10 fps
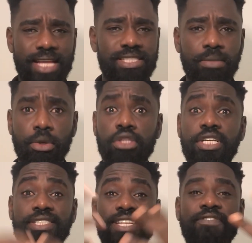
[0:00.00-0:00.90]
30
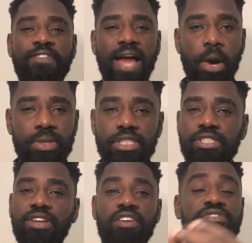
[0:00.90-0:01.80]
because she has seen flowers
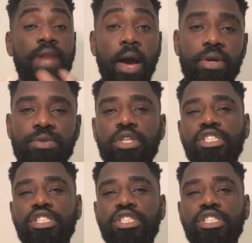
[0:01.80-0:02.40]
and she loves flowers,